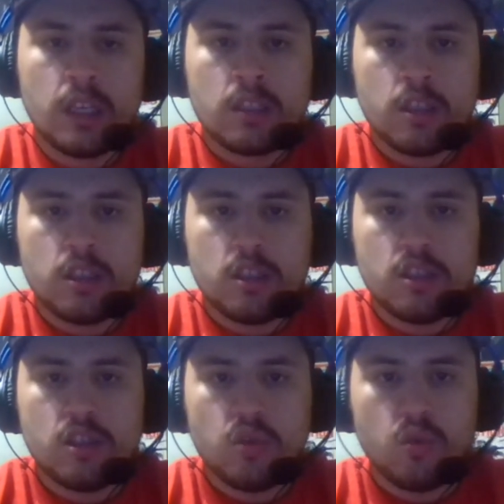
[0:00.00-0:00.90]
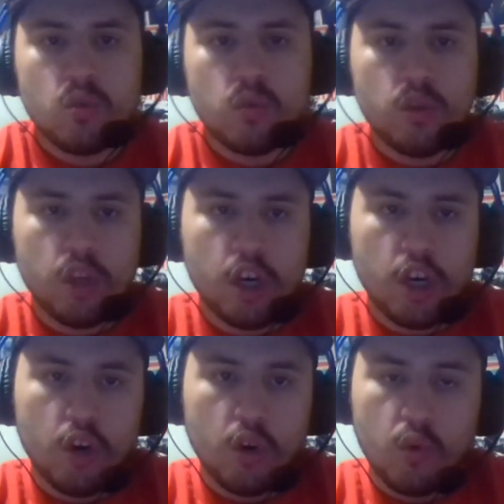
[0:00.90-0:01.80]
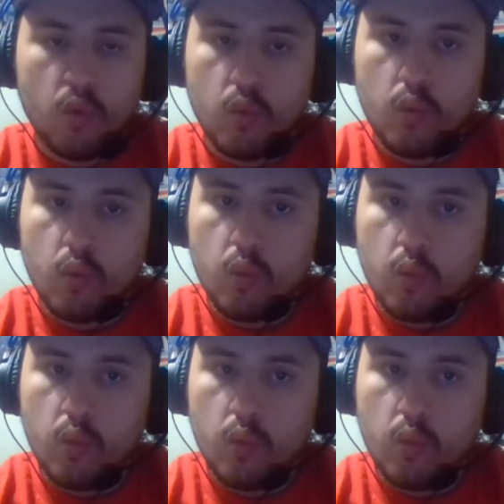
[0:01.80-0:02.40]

Turns into, you know,